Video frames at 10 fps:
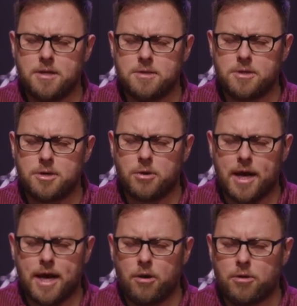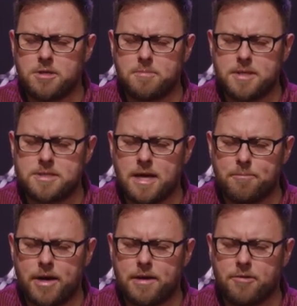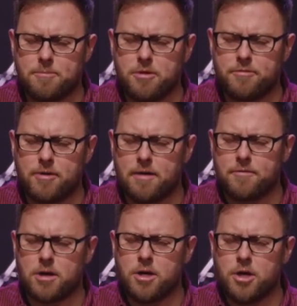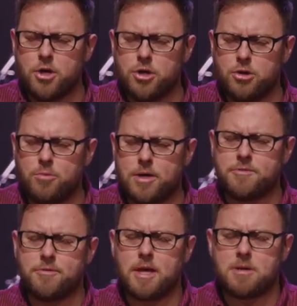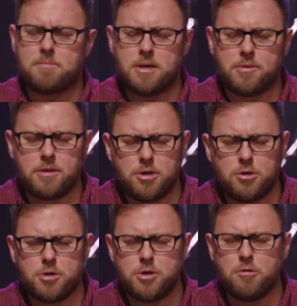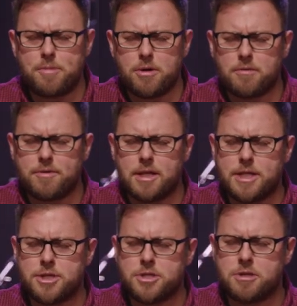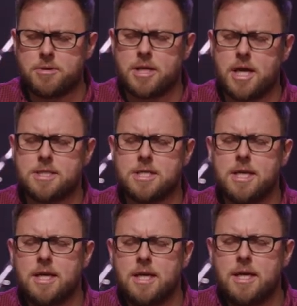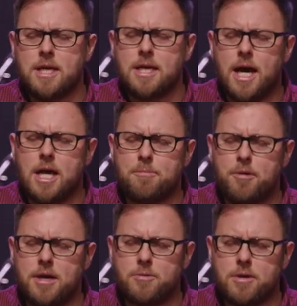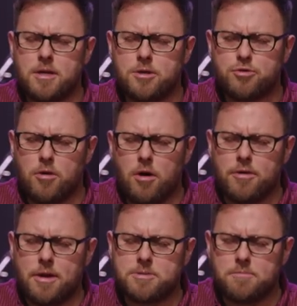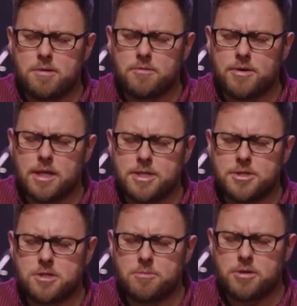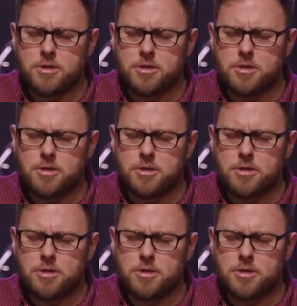to go to hell or to be separated from you forever. You wish for them to be with you. You build a relationship with us. God, I pray you would draw them to build a relationship with